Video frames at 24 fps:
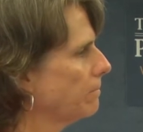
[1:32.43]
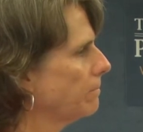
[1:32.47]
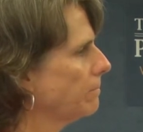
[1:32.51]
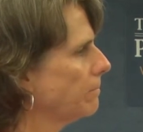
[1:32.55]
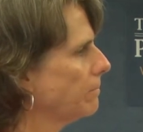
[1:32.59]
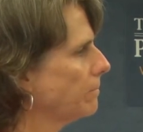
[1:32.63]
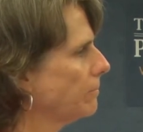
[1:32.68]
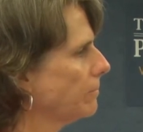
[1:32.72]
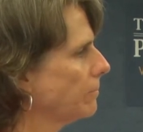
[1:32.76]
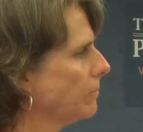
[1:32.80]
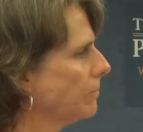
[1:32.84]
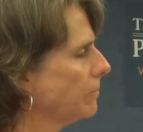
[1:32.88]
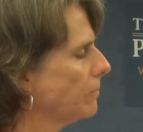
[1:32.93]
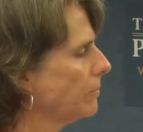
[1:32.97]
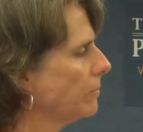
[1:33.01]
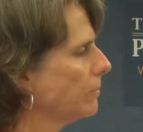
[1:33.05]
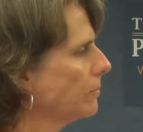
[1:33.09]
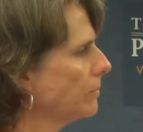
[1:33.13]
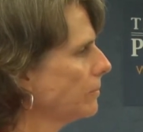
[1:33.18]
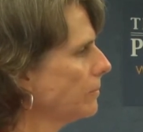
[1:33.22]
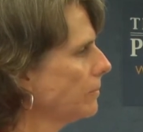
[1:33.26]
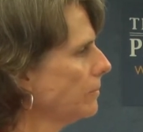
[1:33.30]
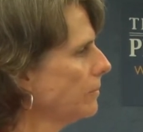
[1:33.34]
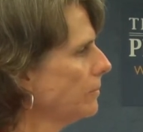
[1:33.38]

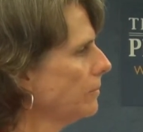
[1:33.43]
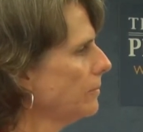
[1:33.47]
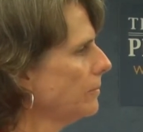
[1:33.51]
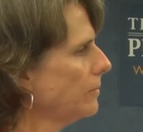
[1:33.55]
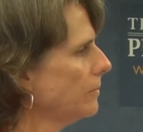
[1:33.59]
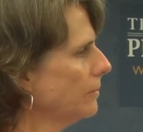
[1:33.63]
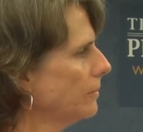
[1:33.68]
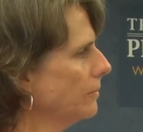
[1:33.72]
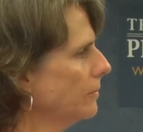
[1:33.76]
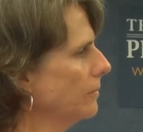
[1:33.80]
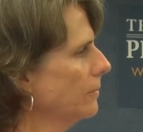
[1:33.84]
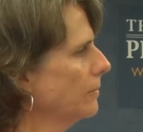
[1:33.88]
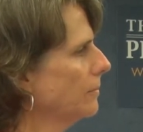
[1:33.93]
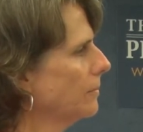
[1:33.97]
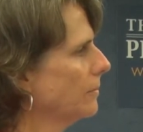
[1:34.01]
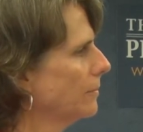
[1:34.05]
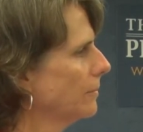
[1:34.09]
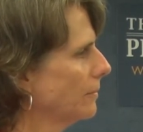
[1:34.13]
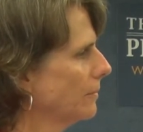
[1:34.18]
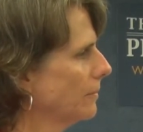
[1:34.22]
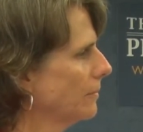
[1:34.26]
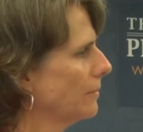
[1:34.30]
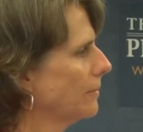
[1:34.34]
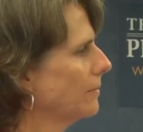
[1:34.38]

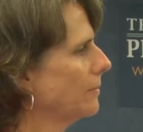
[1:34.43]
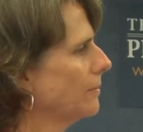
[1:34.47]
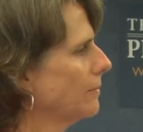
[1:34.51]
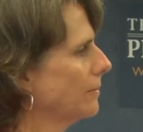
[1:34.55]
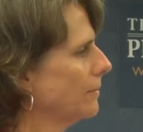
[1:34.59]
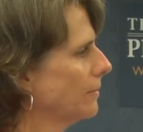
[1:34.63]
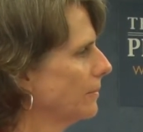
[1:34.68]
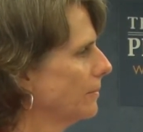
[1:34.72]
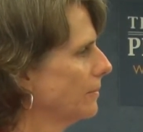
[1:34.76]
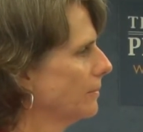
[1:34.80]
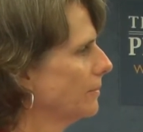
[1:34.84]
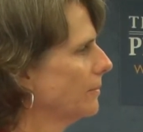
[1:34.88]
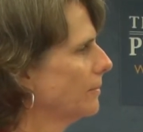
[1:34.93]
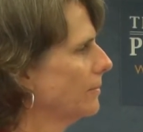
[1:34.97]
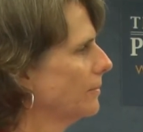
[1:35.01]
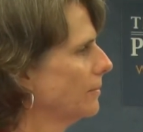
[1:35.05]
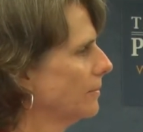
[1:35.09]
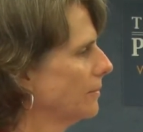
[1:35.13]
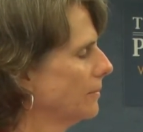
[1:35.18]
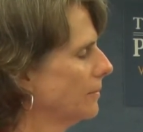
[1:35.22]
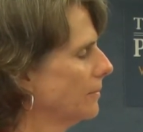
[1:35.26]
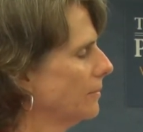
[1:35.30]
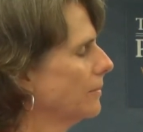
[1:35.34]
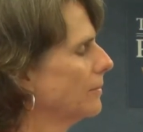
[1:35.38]

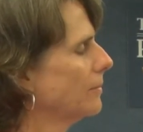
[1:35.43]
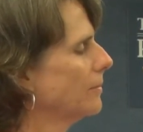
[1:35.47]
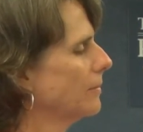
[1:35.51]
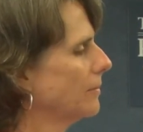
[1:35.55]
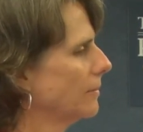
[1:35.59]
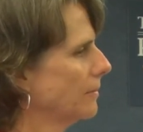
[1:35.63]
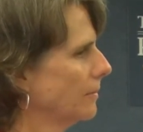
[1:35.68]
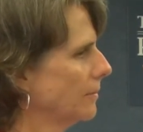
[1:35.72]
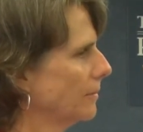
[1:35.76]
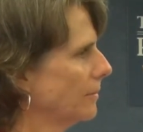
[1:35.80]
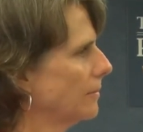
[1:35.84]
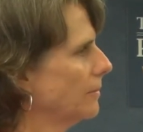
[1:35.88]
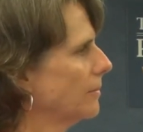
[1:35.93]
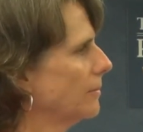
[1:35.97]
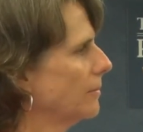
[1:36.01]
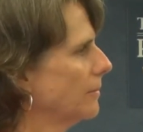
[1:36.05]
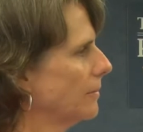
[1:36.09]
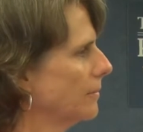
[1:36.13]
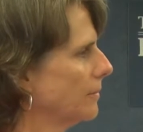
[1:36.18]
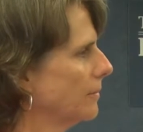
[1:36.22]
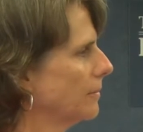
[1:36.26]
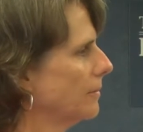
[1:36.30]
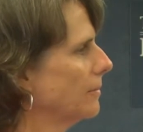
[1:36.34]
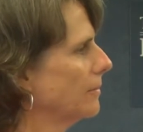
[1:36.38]

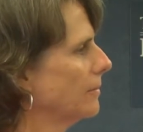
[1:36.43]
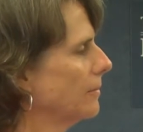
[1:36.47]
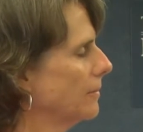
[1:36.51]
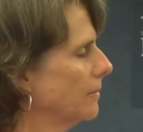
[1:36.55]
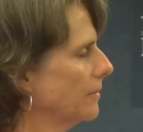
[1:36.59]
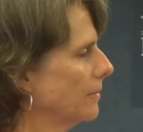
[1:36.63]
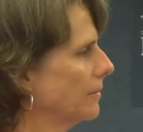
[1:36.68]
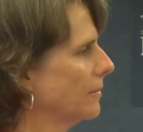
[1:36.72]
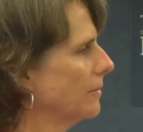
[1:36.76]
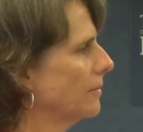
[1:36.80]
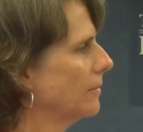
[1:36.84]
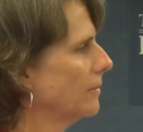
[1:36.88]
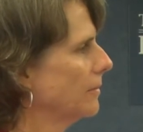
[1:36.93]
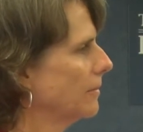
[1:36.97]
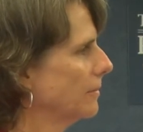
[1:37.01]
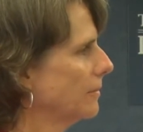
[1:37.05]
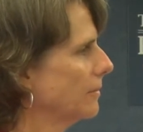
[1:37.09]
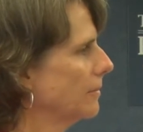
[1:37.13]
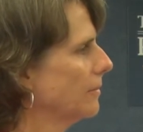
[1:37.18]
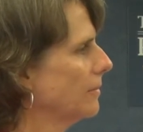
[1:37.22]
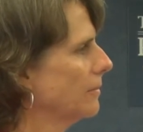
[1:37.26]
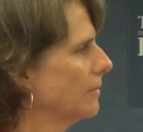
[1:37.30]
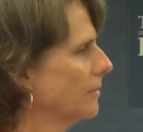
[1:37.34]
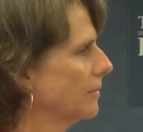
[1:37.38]

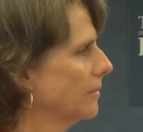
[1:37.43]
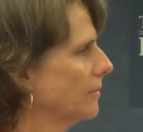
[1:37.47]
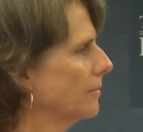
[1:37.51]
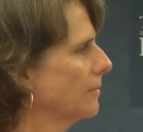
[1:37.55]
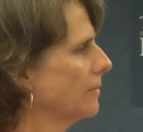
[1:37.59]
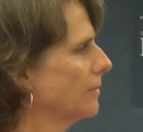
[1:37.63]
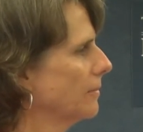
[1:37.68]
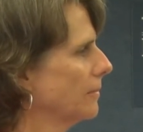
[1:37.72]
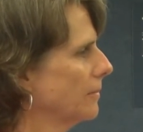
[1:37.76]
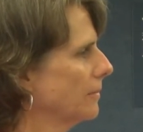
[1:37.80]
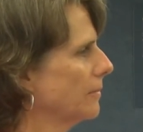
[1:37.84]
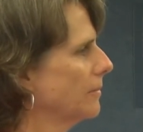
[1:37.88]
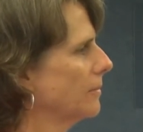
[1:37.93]
This person isn't speaking.